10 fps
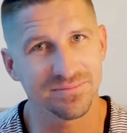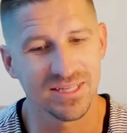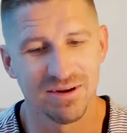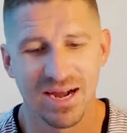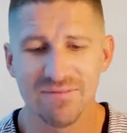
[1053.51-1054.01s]

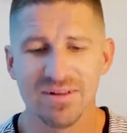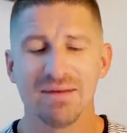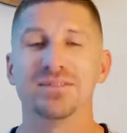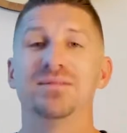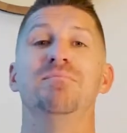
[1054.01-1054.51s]
Right? I even
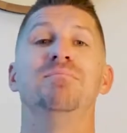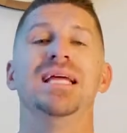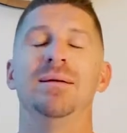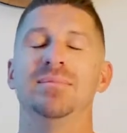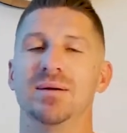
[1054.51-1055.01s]
have some
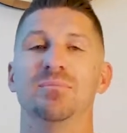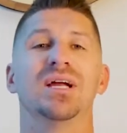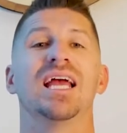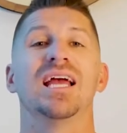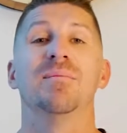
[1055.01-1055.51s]
memes. I'm
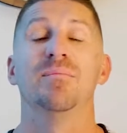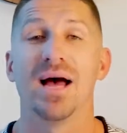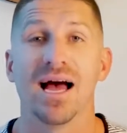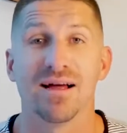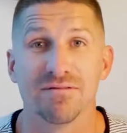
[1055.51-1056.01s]
bringing them
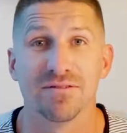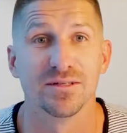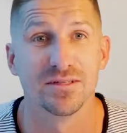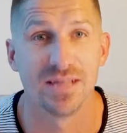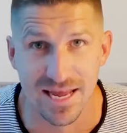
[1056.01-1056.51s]
back for
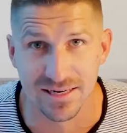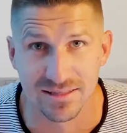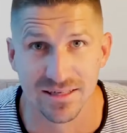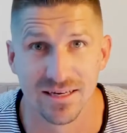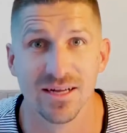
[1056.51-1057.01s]

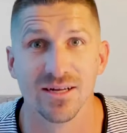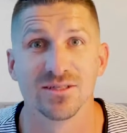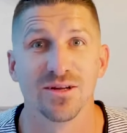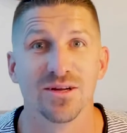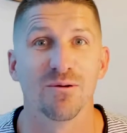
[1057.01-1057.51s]
Lent,
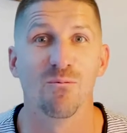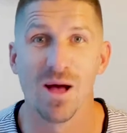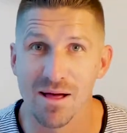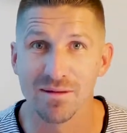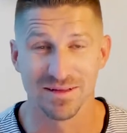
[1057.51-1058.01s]
so you're
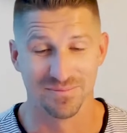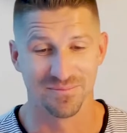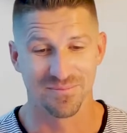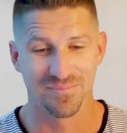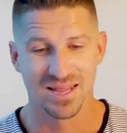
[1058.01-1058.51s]
welcome.
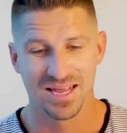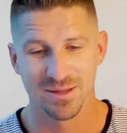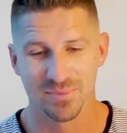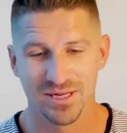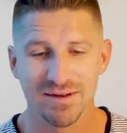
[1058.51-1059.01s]

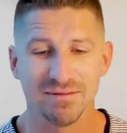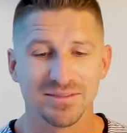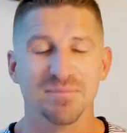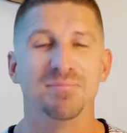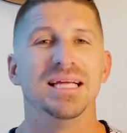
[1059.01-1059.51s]
But I even have
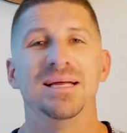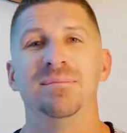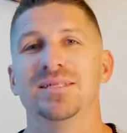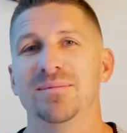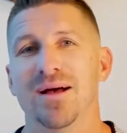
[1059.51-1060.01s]
some
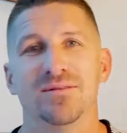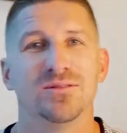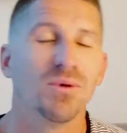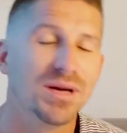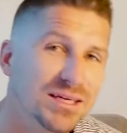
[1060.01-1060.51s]
memes about
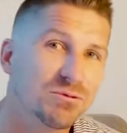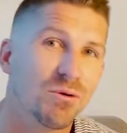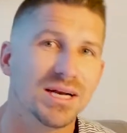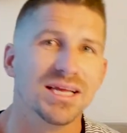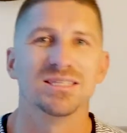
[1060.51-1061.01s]

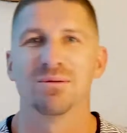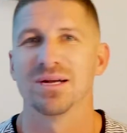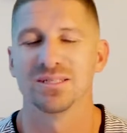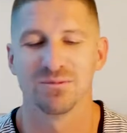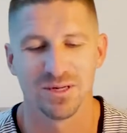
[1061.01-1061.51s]
2020,
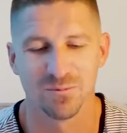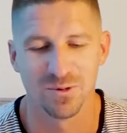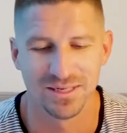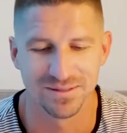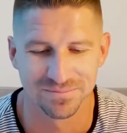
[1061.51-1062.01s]

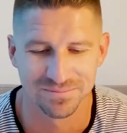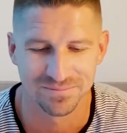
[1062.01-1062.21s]
2021.